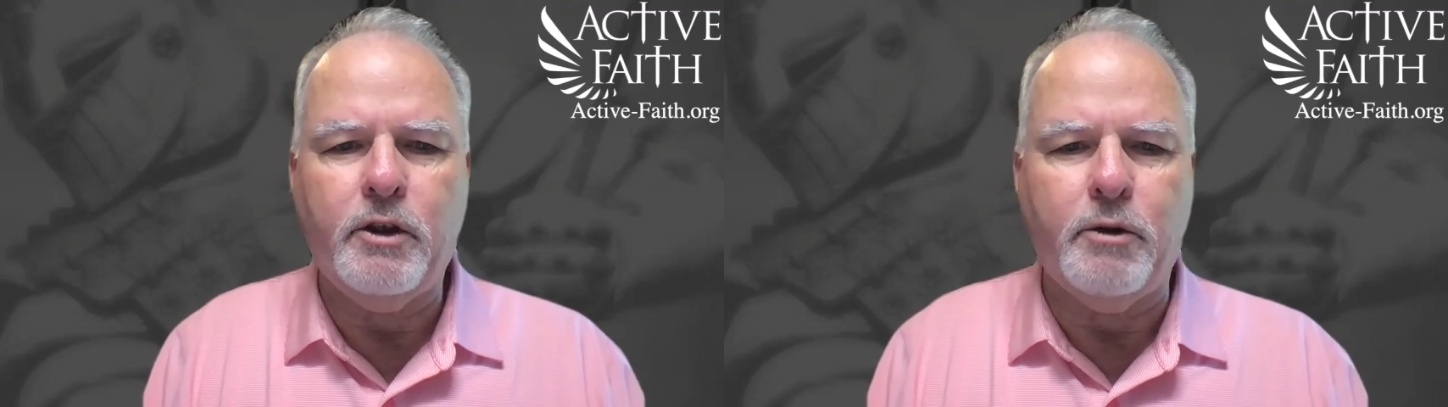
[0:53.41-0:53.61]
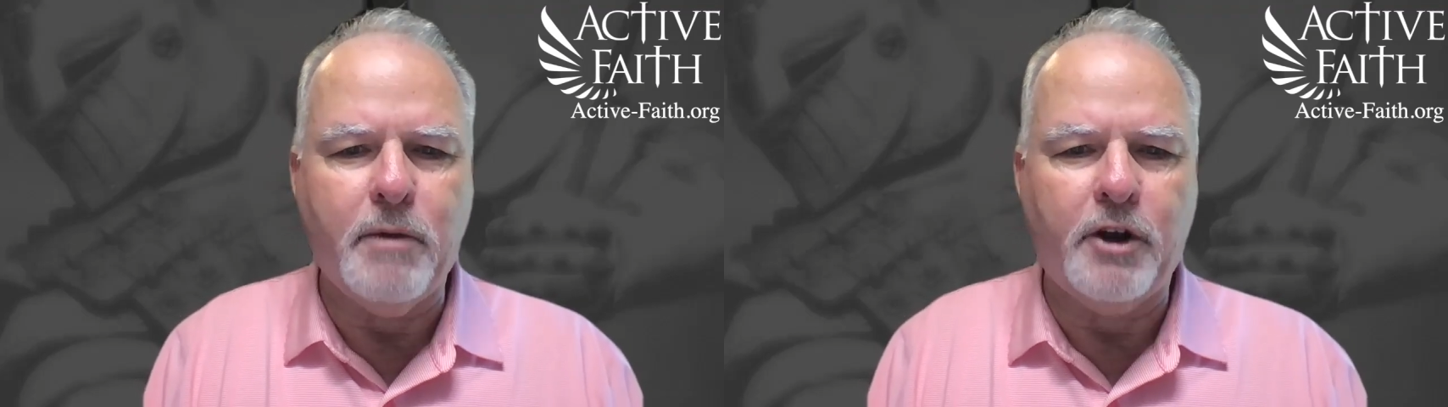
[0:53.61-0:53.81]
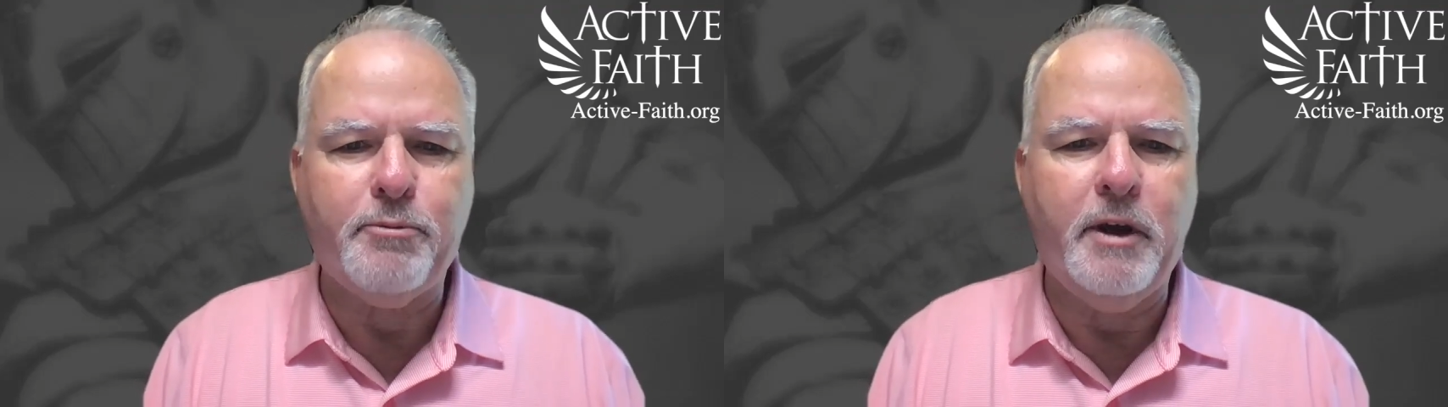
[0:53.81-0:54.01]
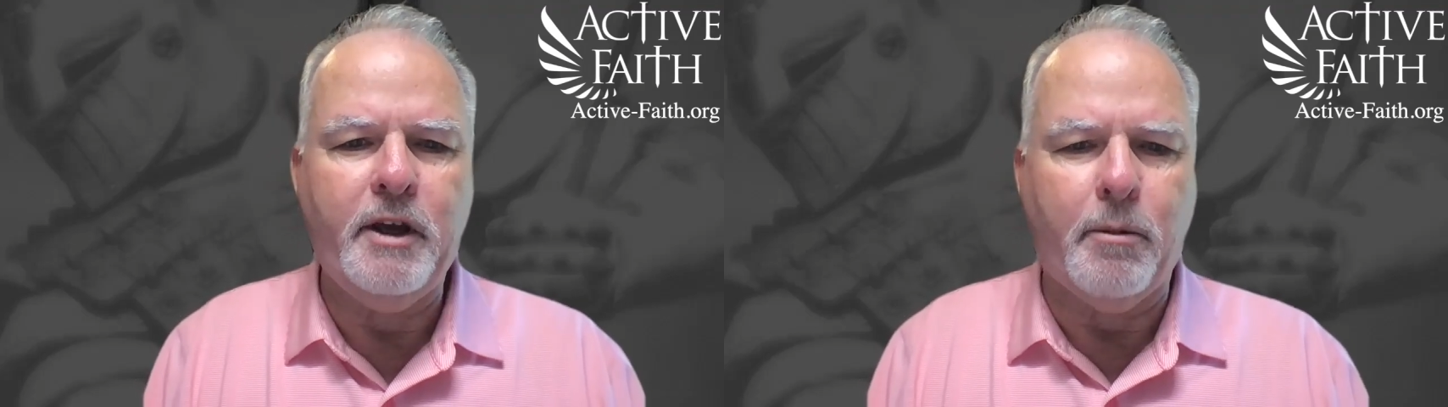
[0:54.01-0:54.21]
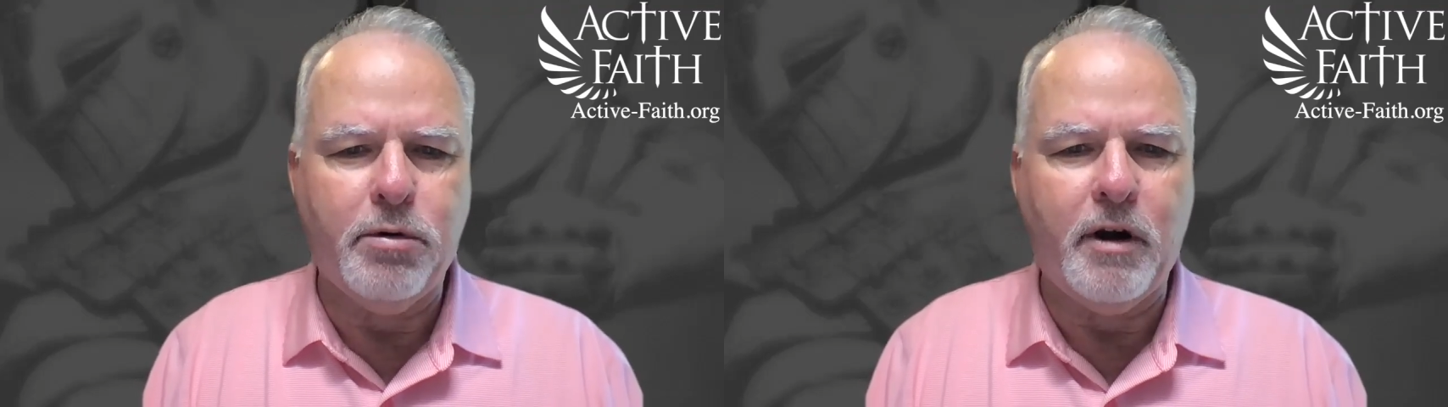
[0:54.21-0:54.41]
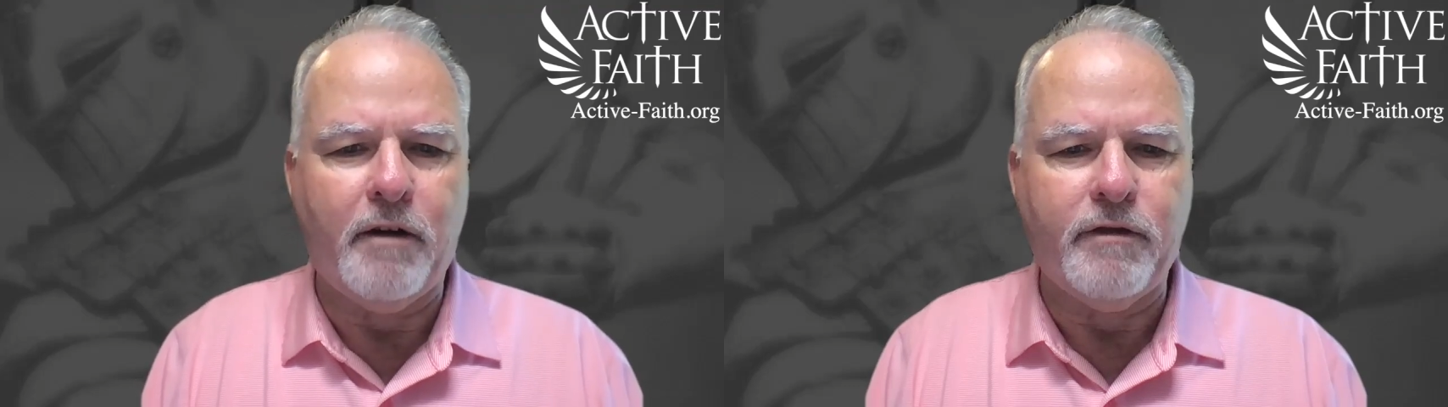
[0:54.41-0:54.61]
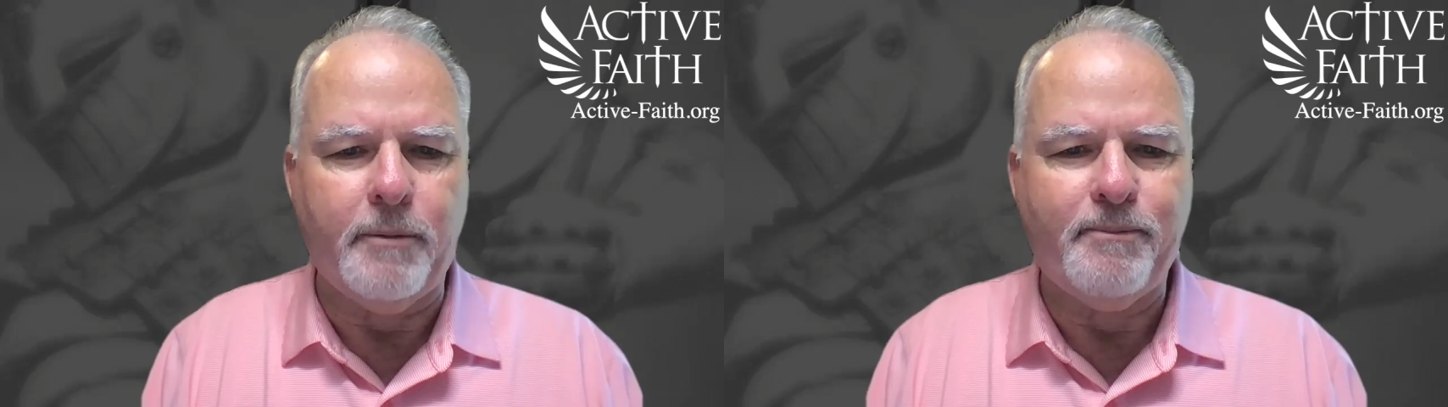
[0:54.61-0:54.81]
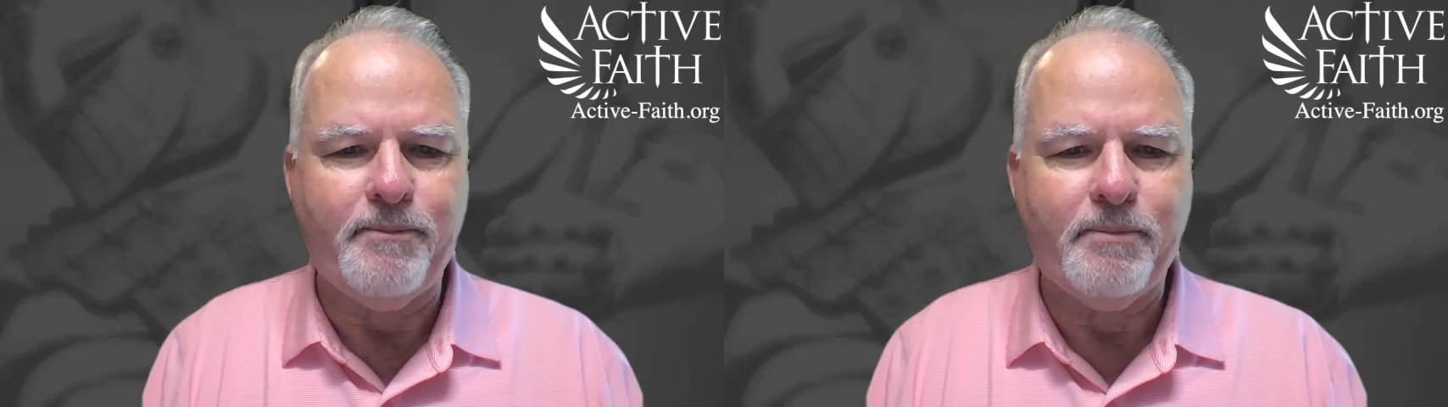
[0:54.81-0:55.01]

You must be a prophet.